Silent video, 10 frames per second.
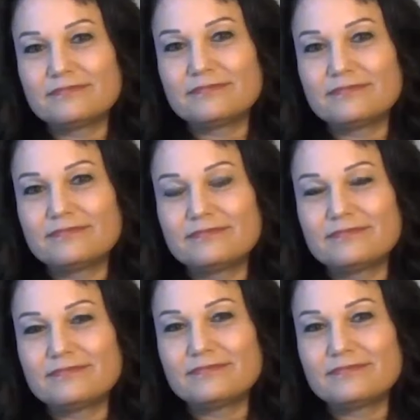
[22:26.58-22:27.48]

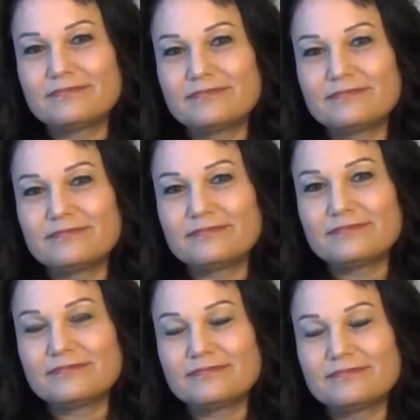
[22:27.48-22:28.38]

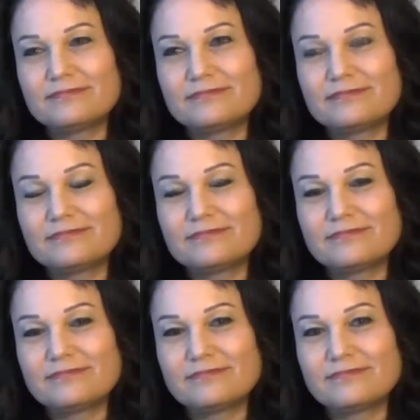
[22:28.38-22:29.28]

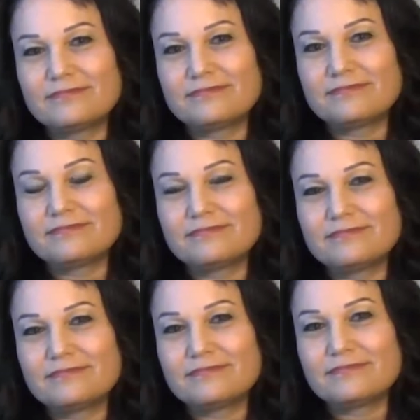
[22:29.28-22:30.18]

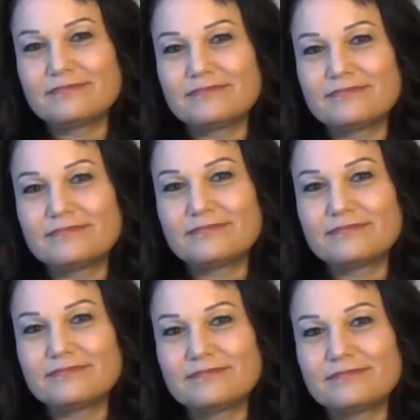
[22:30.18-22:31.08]

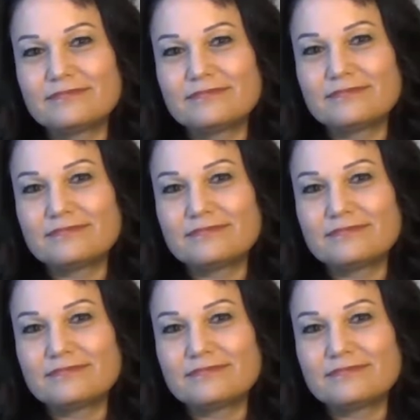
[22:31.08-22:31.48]
(not speaking)